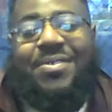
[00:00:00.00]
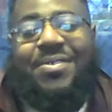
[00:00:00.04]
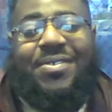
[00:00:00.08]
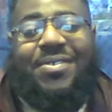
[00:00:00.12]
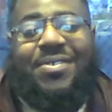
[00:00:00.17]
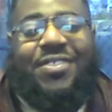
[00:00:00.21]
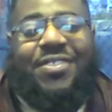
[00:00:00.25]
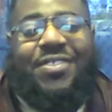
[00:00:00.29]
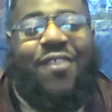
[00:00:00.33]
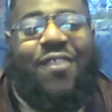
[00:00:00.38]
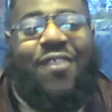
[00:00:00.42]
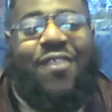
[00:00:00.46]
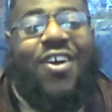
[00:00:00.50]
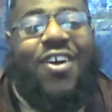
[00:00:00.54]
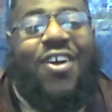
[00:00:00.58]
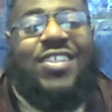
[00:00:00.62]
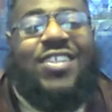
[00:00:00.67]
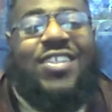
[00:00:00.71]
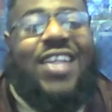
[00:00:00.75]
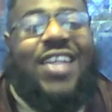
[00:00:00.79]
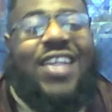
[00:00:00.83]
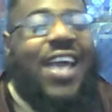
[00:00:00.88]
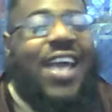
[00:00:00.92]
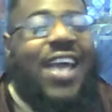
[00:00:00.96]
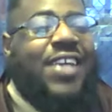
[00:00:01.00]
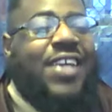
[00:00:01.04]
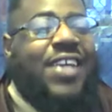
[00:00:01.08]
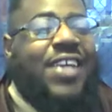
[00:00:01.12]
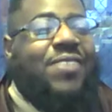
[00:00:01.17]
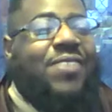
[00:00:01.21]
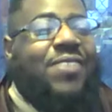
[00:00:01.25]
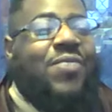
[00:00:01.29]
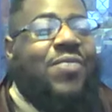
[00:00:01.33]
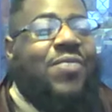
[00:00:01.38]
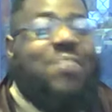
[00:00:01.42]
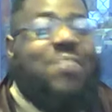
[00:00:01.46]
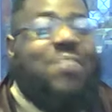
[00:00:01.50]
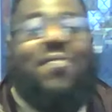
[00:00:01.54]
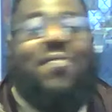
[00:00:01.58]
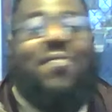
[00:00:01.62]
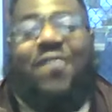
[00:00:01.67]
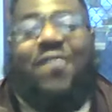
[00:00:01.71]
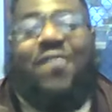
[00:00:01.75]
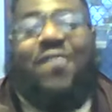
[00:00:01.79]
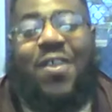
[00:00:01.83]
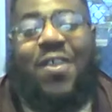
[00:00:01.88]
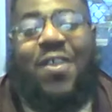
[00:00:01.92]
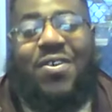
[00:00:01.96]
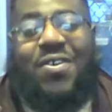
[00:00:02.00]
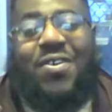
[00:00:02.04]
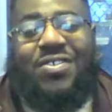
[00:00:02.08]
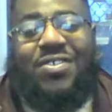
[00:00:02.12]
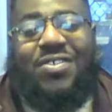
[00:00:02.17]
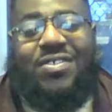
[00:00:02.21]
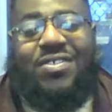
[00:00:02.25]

As far as like what he prefers,